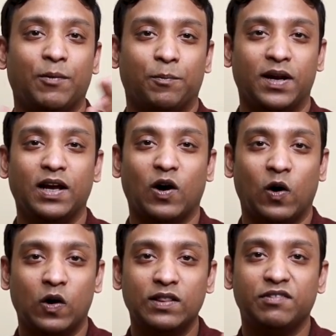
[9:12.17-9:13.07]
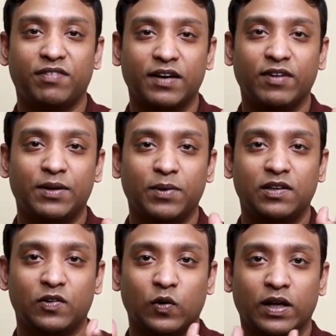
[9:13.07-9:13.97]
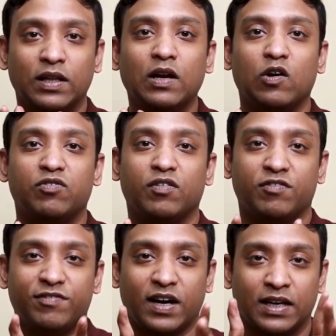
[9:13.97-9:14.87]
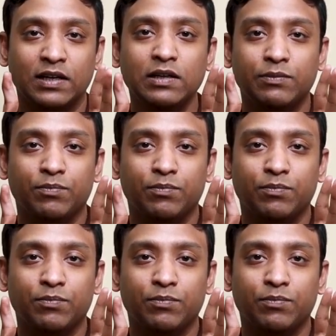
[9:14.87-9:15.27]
Bring all the 5 elements together of fire.